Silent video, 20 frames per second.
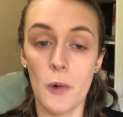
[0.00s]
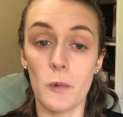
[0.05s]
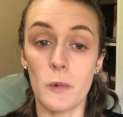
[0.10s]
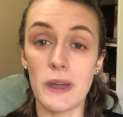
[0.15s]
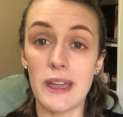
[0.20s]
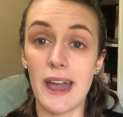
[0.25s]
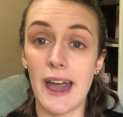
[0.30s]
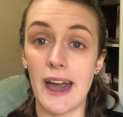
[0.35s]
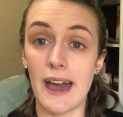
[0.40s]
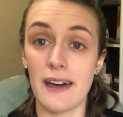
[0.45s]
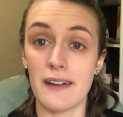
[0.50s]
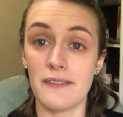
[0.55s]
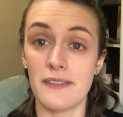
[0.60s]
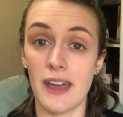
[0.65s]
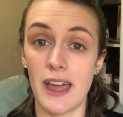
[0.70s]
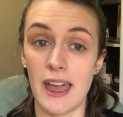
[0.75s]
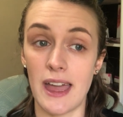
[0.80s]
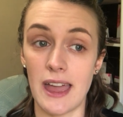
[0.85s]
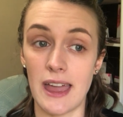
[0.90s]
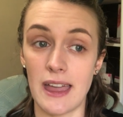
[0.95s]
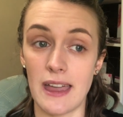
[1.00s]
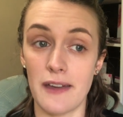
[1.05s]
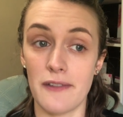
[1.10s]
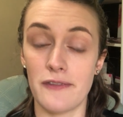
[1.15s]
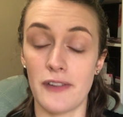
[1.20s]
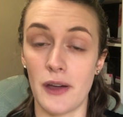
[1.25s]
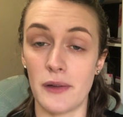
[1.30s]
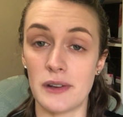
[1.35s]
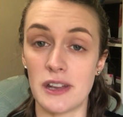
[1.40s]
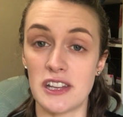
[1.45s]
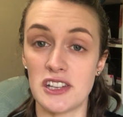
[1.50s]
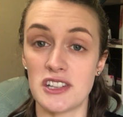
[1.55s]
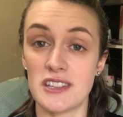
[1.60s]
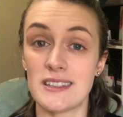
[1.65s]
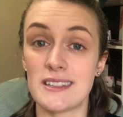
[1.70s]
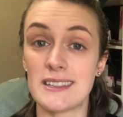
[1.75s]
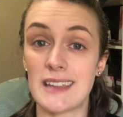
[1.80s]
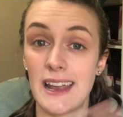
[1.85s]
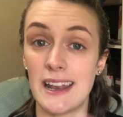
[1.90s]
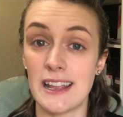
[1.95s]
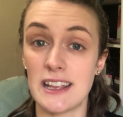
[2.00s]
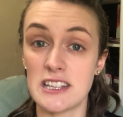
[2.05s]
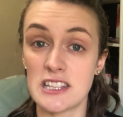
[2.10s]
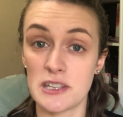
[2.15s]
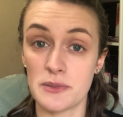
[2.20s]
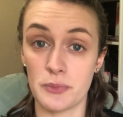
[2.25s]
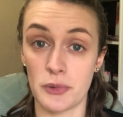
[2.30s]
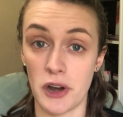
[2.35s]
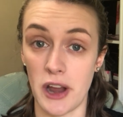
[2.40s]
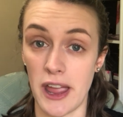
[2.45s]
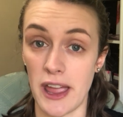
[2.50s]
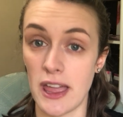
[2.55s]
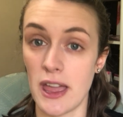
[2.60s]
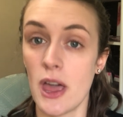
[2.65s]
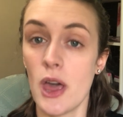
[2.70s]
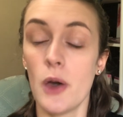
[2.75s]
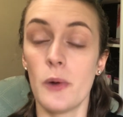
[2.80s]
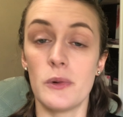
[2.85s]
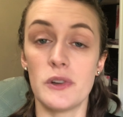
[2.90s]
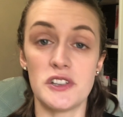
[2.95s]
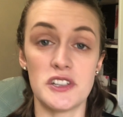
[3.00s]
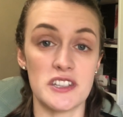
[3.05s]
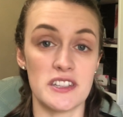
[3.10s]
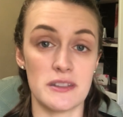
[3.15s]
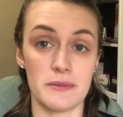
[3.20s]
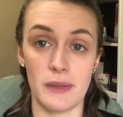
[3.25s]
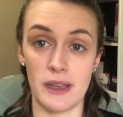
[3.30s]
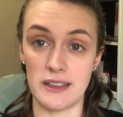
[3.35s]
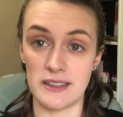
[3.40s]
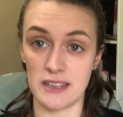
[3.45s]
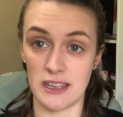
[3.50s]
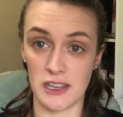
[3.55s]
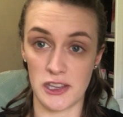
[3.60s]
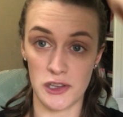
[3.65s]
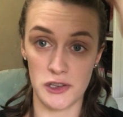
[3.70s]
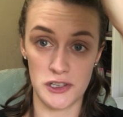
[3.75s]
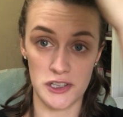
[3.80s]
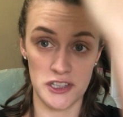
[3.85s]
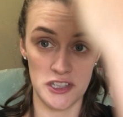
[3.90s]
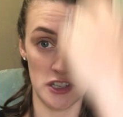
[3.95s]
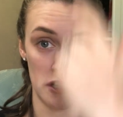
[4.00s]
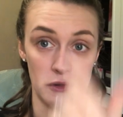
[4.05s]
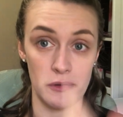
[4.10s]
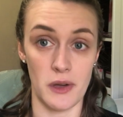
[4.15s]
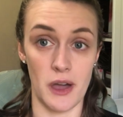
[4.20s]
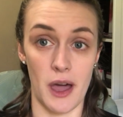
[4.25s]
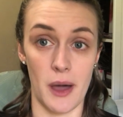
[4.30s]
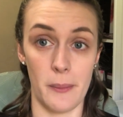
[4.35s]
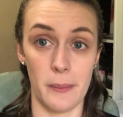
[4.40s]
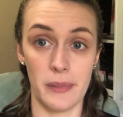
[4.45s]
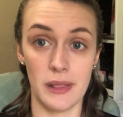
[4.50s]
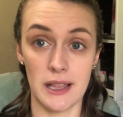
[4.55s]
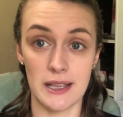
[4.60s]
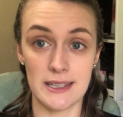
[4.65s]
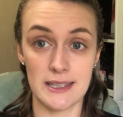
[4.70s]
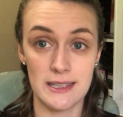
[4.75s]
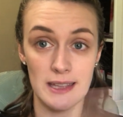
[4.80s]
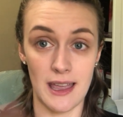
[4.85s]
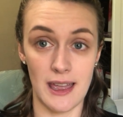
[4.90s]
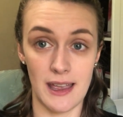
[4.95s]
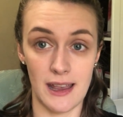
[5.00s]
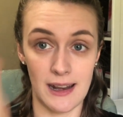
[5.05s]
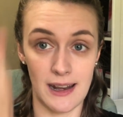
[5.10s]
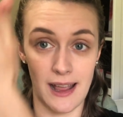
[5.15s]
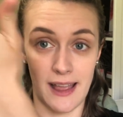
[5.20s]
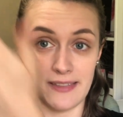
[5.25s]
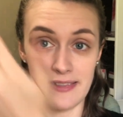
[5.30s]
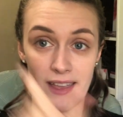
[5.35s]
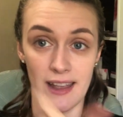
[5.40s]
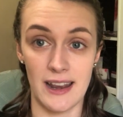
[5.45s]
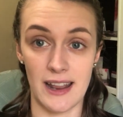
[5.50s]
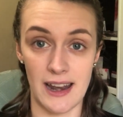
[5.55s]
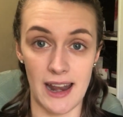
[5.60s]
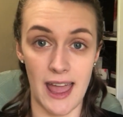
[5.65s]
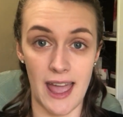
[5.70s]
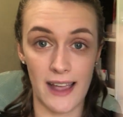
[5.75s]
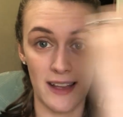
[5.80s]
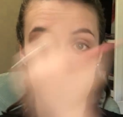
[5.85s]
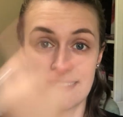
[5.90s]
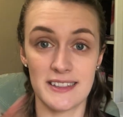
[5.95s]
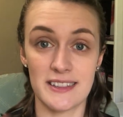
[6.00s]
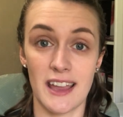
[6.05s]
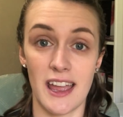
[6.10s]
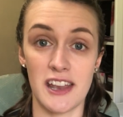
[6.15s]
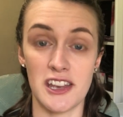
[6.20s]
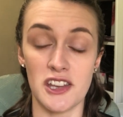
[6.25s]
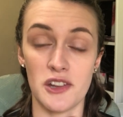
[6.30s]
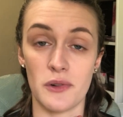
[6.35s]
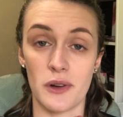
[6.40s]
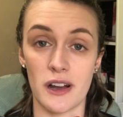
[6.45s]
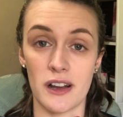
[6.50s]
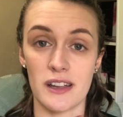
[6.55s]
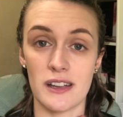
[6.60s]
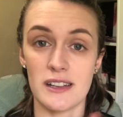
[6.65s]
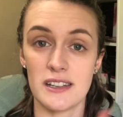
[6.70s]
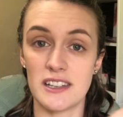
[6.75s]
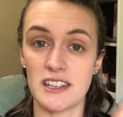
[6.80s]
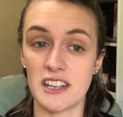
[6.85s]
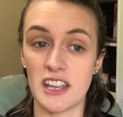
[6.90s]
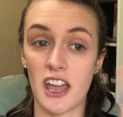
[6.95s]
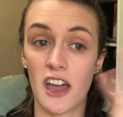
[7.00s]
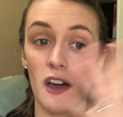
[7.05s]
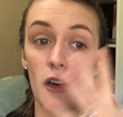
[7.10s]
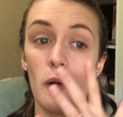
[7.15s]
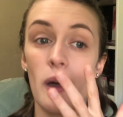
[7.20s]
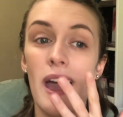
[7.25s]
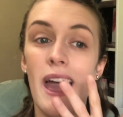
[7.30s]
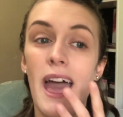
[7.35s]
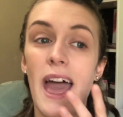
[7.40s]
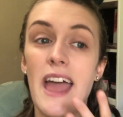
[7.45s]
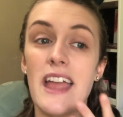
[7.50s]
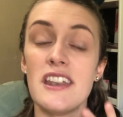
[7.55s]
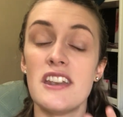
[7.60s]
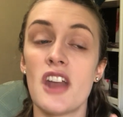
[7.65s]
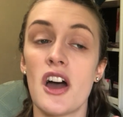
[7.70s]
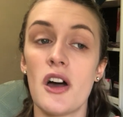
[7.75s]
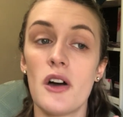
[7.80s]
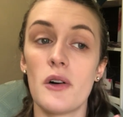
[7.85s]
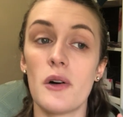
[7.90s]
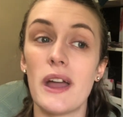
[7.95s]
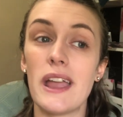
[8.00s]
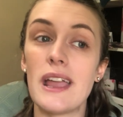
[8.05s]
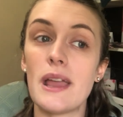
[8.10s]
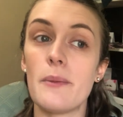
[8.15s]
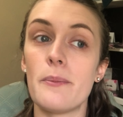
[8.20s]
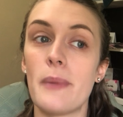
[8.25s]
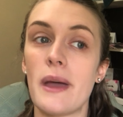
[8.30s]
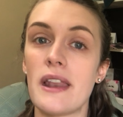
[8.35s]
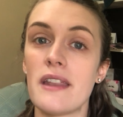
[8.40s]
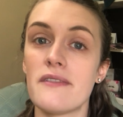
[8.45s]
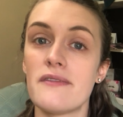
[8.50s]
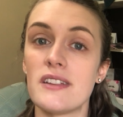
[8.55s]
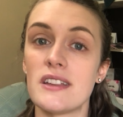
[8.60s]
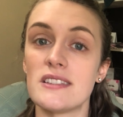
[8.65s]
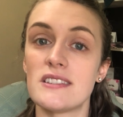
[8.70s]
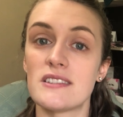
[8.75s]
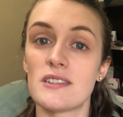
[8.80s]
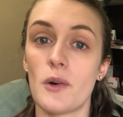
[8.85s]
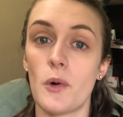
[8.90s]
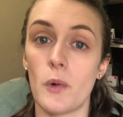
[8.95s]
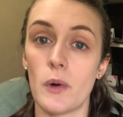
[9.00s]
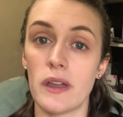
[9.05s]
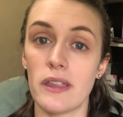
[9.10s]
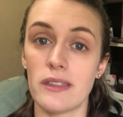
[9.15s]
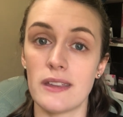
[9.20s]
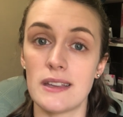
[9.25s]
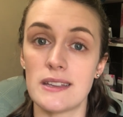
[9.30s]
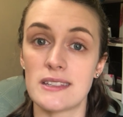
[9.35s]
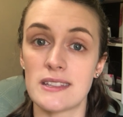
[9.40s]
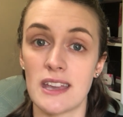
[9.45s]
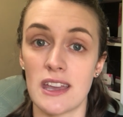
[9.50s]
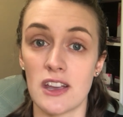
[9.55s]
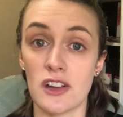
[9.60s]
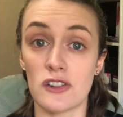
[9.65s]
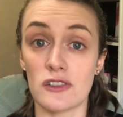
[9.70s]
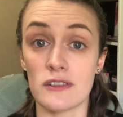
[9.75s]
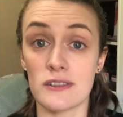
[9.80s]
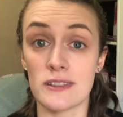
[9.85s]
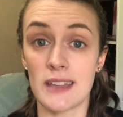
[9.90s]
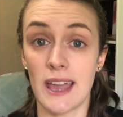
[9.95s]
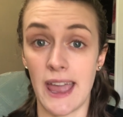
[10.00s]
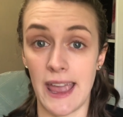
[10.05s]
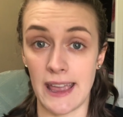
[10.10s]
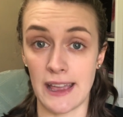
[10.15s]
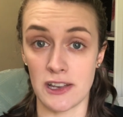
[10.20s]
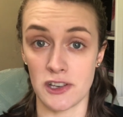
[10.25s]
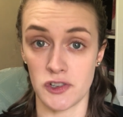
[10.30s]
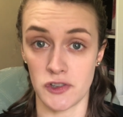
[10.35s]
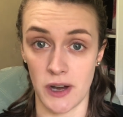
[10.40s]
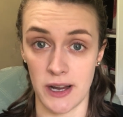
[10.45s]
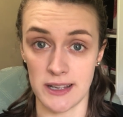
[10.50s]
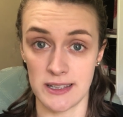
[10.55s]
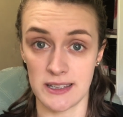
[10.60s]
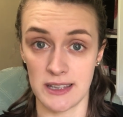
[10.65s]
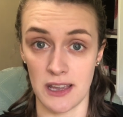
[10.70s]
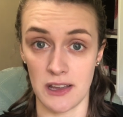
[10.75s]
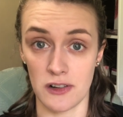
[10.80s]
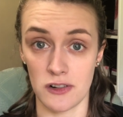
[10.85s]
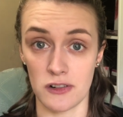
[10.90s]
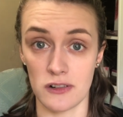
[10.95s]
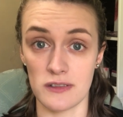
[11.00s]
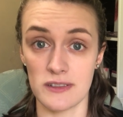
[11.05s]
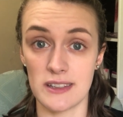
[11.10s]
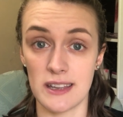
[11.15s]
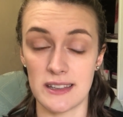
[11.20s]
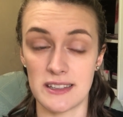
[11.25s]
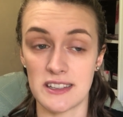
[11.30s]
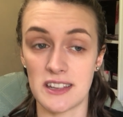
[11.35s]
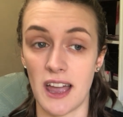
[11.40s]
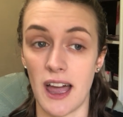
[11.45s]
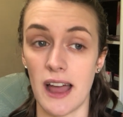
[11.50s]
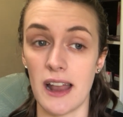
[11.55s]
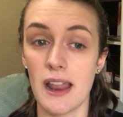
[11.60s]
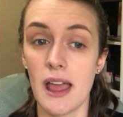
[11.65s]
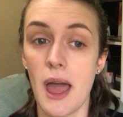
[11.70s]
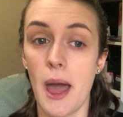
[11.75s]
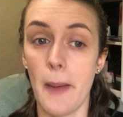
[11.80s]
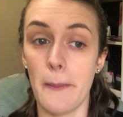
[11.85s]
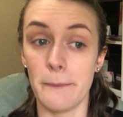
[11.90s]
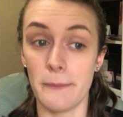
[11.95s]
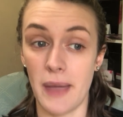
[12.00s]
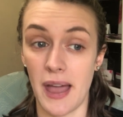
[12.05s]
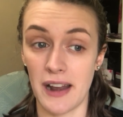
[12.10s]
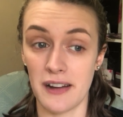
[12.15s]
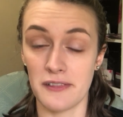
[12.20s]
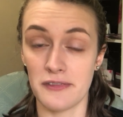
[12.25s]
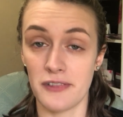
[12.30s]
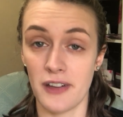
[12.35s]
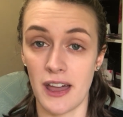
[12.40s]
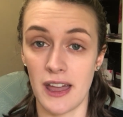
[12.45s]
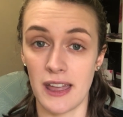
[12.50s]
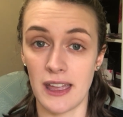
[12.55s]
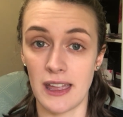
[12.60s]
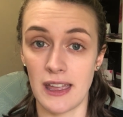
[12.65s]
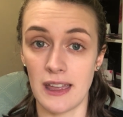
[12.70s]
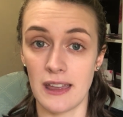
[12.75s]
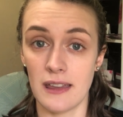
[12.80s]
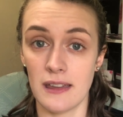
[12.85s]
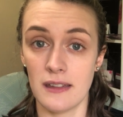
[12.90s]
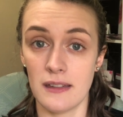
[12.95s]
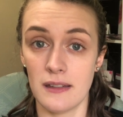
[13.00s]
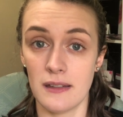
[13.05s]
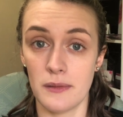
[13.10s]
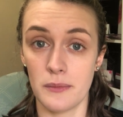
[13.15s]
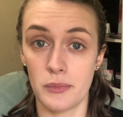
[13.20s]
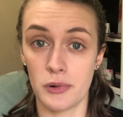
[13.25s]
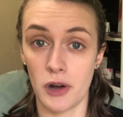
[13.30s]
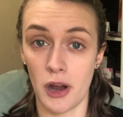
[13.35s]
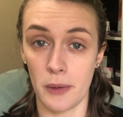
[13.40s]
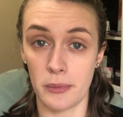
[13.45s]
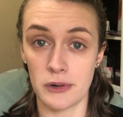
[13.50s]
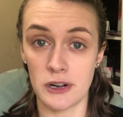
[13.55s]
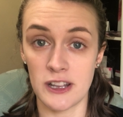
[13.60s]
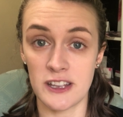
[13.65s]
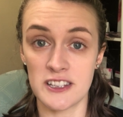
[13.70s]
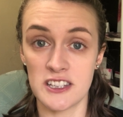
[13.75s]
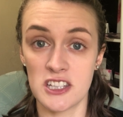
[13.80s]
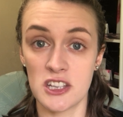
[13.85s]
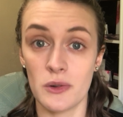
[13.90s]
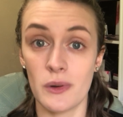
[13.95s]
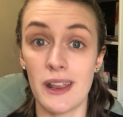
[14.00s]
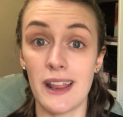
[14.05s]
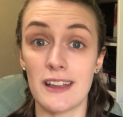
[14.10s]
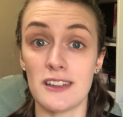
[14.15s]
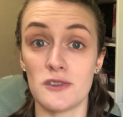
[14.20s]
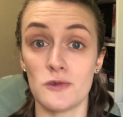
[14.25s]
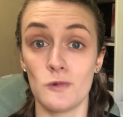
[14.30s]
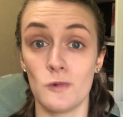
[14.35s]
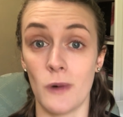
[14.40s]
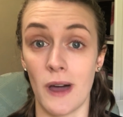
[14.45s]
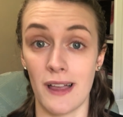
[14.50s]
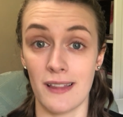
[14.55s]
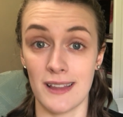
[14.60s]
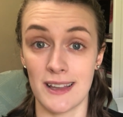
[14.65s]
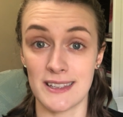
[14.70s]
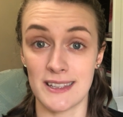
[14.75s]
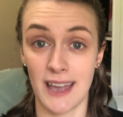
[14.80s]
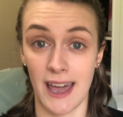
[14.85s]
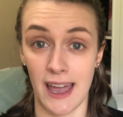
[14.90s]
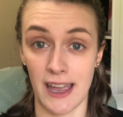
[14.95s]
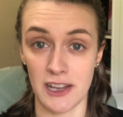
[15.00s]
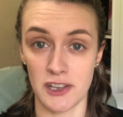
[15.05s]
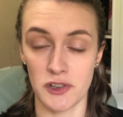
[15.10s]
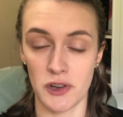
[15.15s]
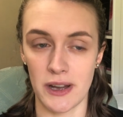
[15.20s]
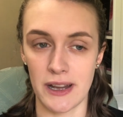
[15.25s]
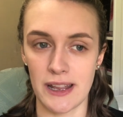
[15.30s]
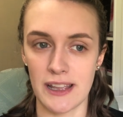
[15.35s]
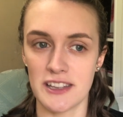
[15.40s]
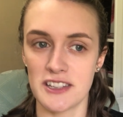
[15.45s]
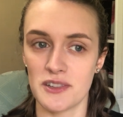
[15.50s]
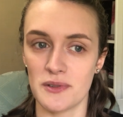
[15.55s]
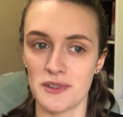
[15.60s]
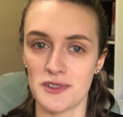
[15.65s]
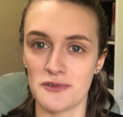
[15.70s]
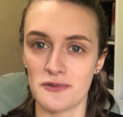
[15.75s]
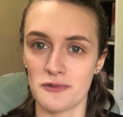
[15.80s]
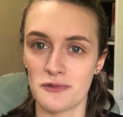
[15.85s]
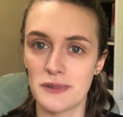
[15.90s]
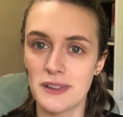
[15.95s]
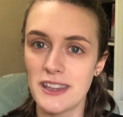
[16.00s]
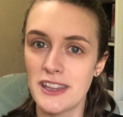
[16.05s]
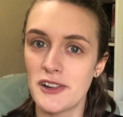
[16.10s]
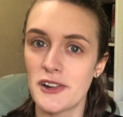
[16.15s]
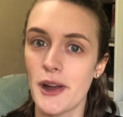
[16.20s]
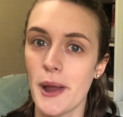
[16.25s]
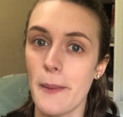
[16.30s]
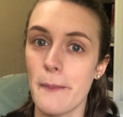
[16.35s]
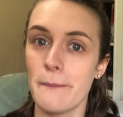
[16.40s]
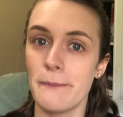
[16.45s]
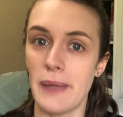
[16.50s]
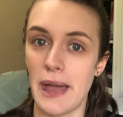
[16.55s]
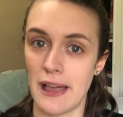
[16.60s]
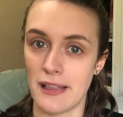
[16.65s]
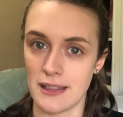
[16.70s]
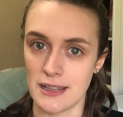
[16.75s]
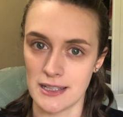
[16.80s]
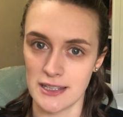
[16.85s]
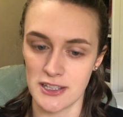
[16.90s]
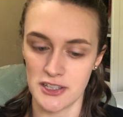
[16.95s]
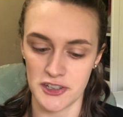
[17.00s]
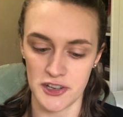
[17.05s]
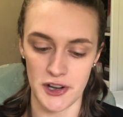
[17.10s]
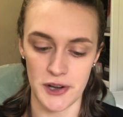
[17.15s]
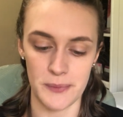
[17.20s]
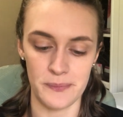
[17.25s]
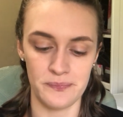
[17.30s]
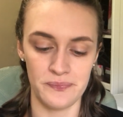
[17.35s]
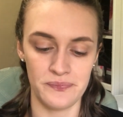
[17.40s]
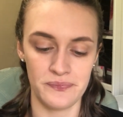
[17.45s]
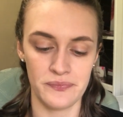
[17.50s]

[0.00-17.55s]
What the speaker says: We have a foundation setting spray, which is amazing. You just do a plus sign and then an X and you are good to go. It benefits oily skin girls and dry skin girls. It's got mattifying properties to it as well as hydrating. So it's really great balancer.